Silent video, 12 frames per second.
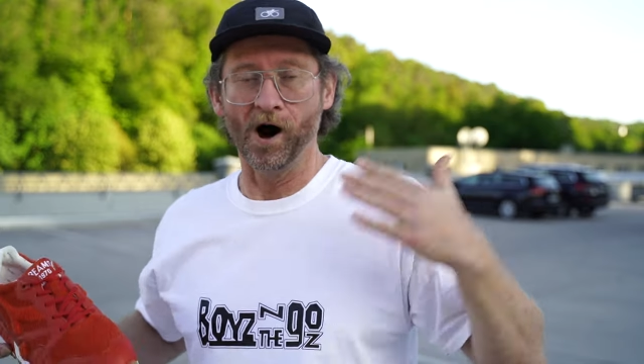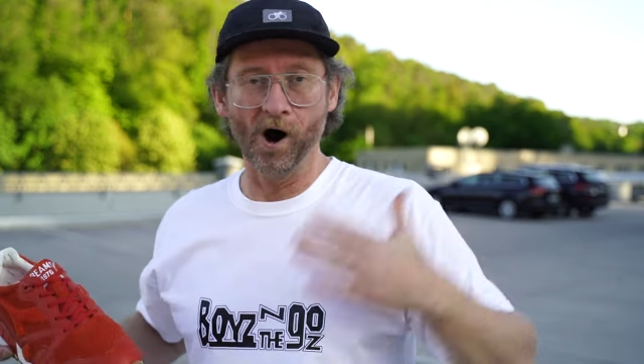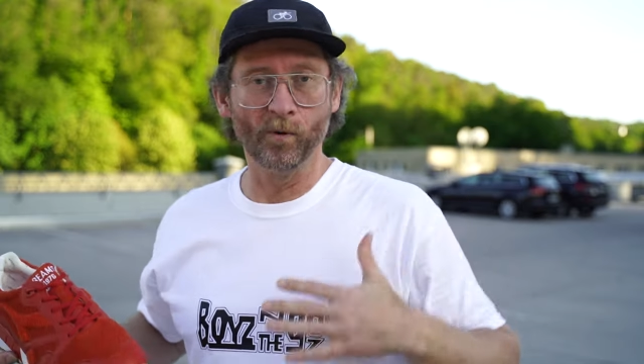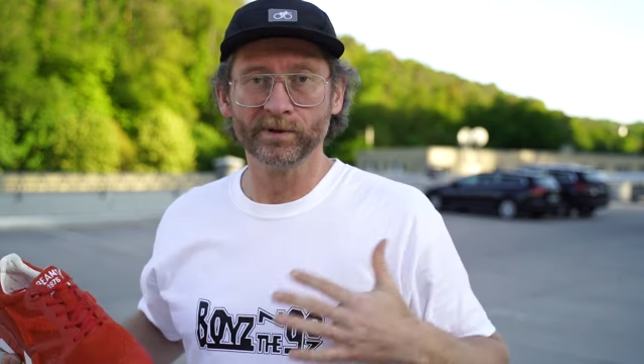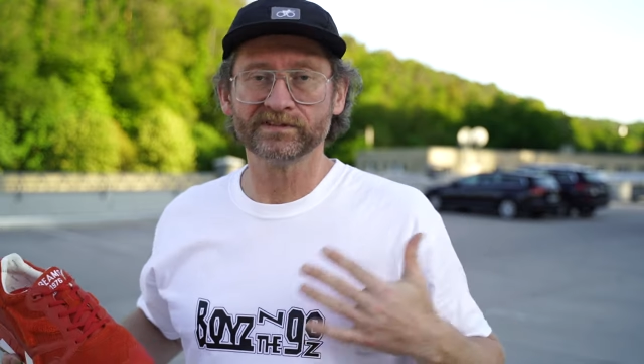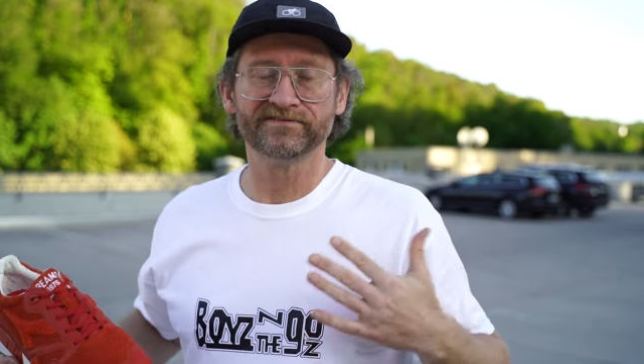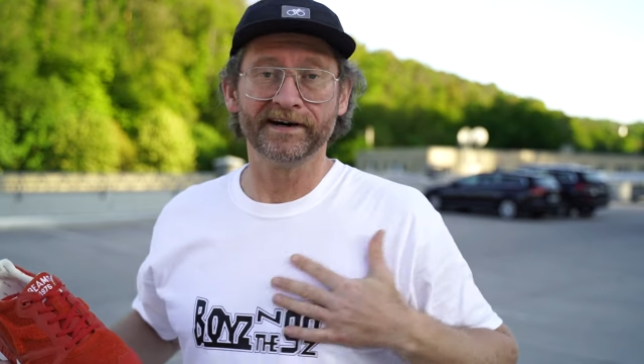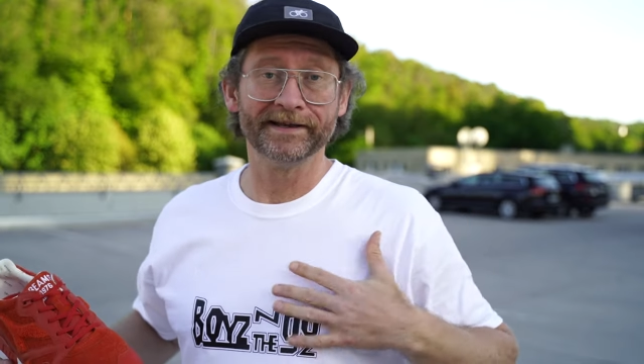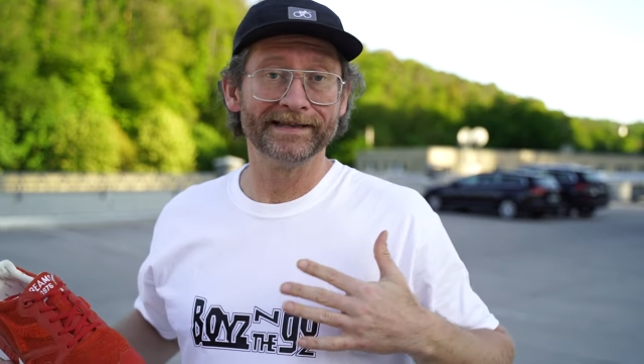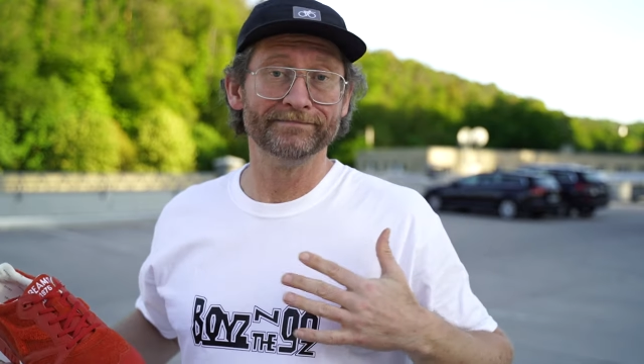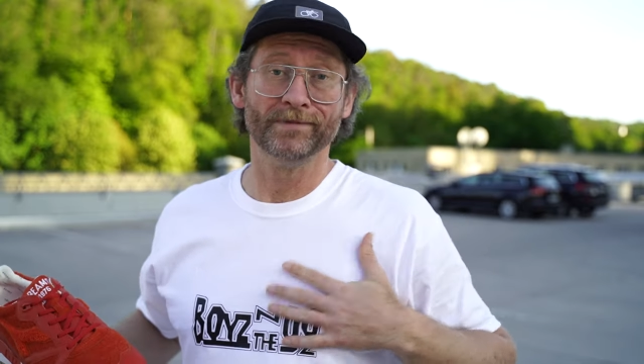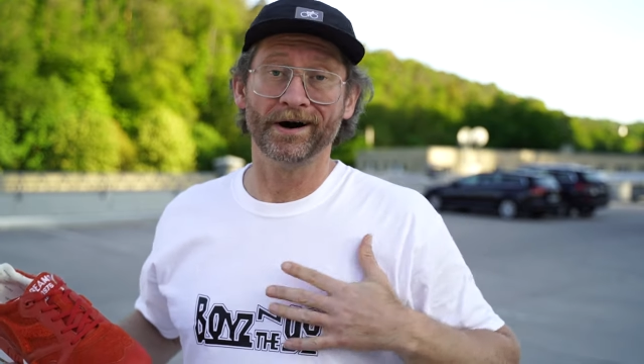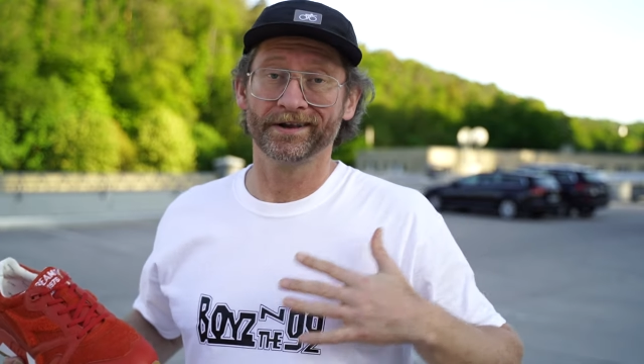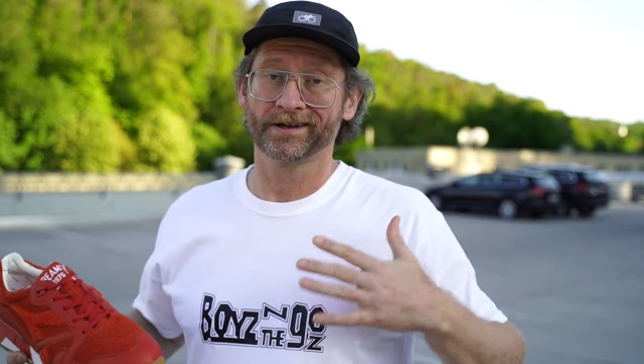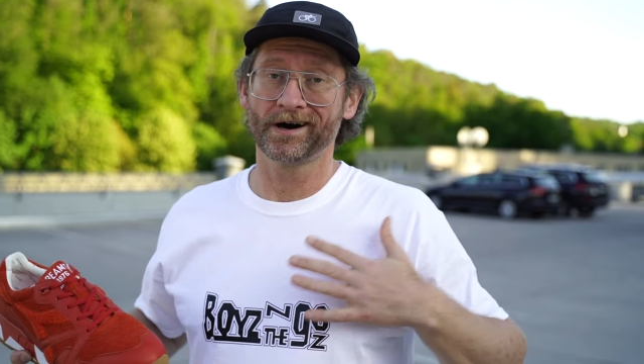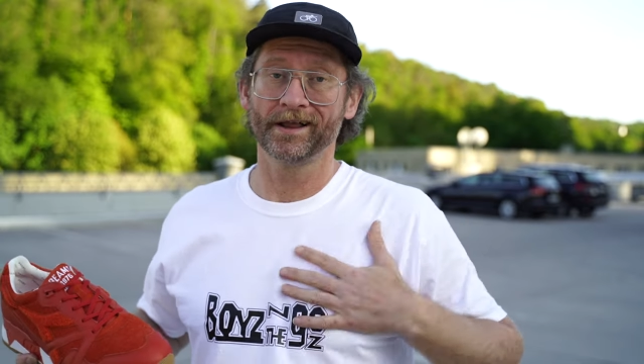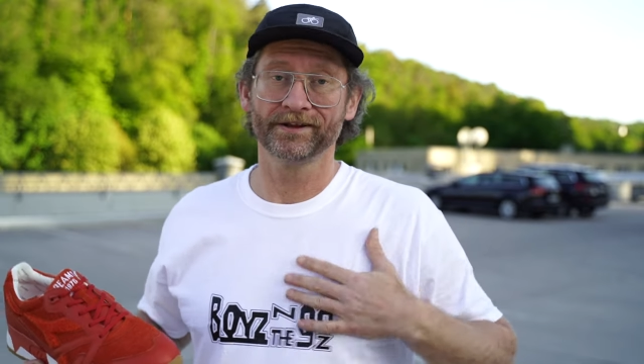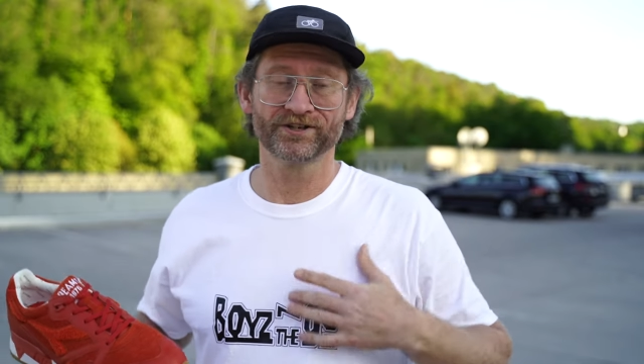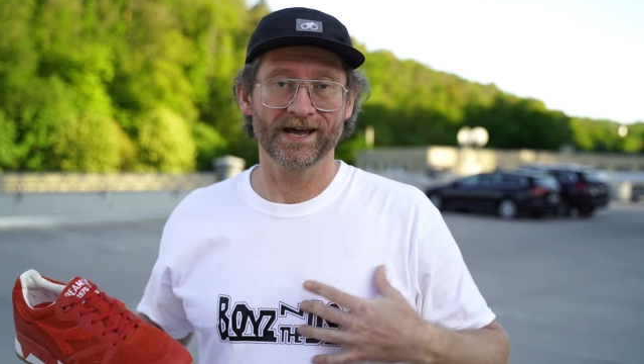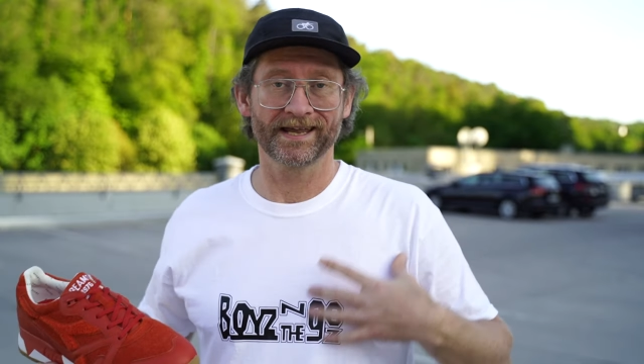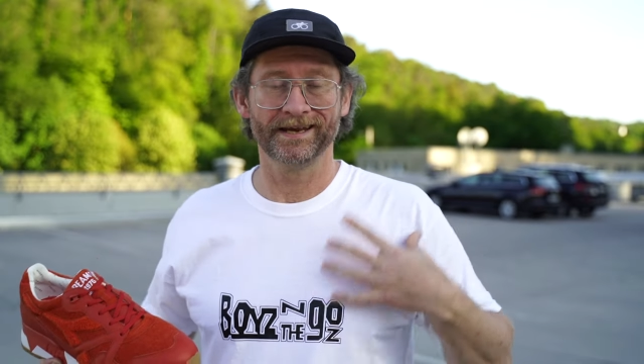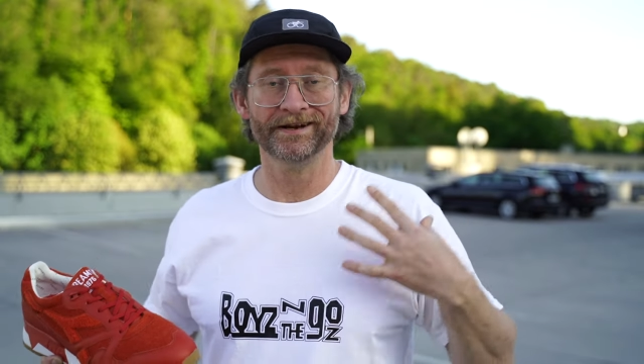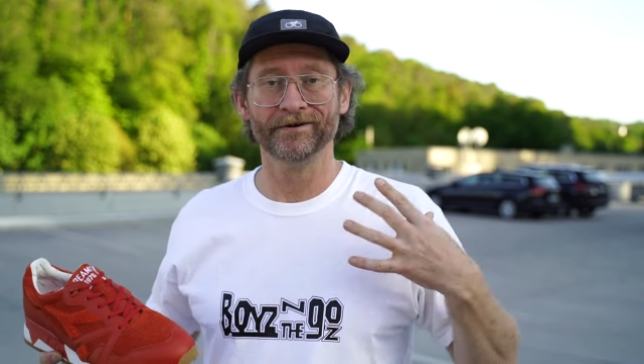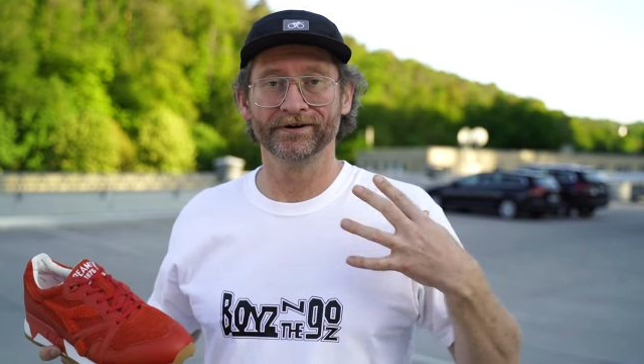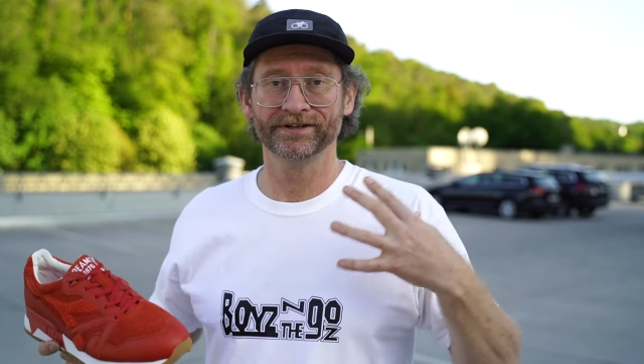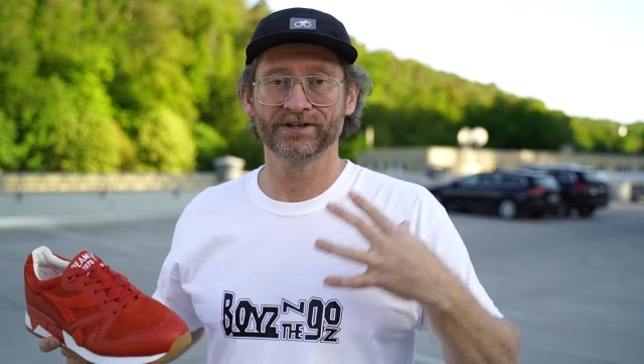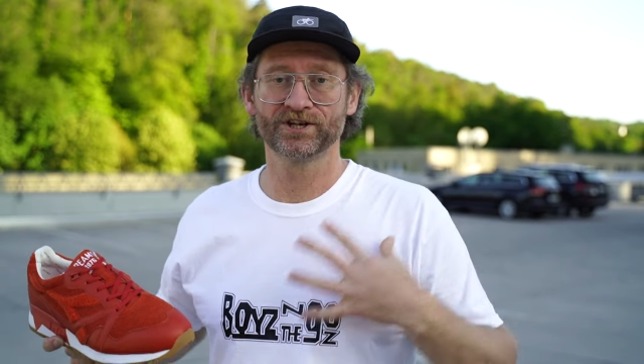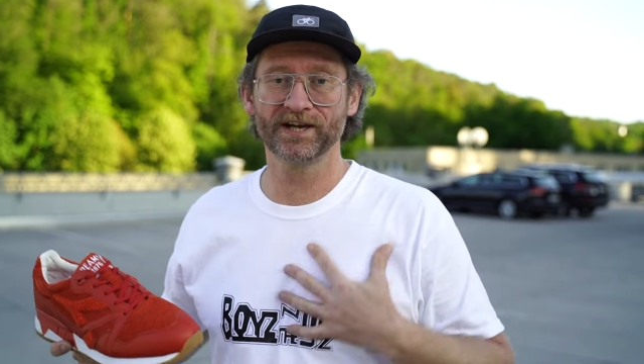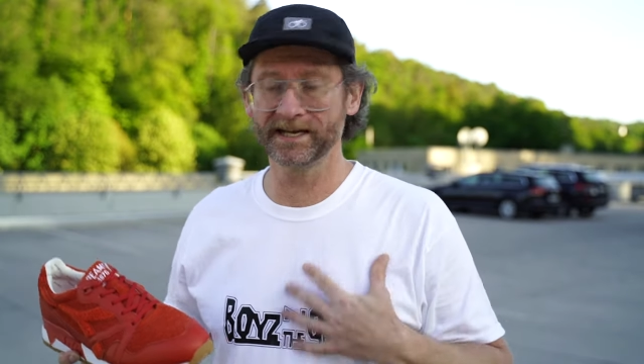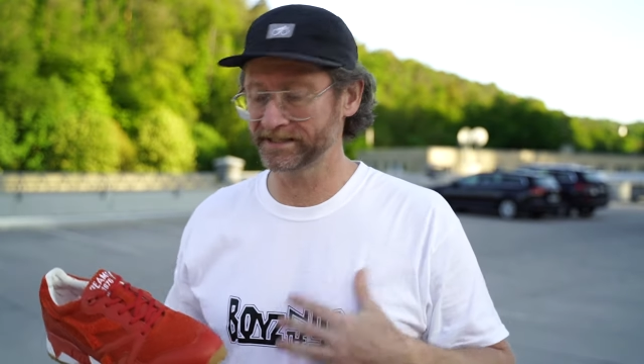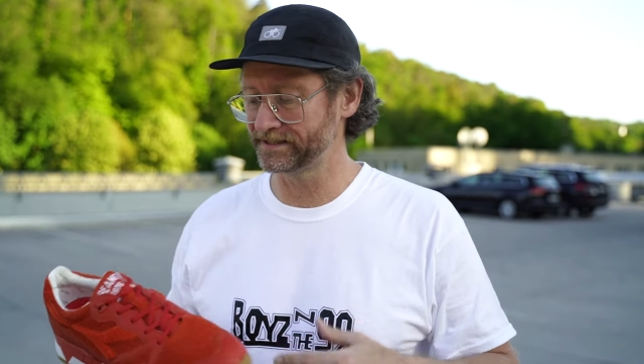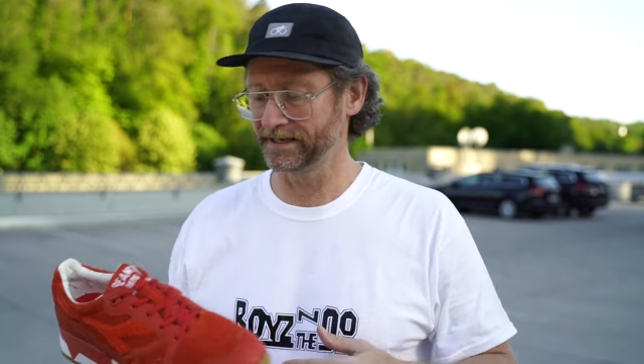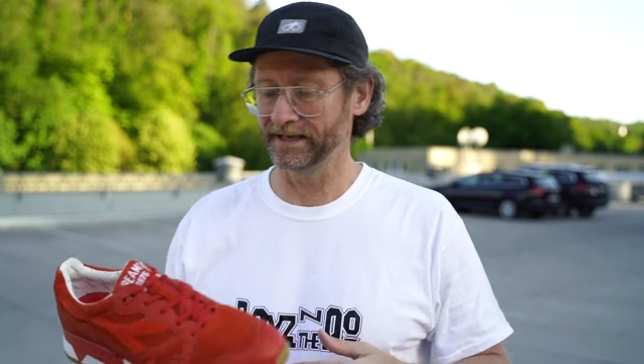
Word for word: always find them on a collar jacket here on the chest.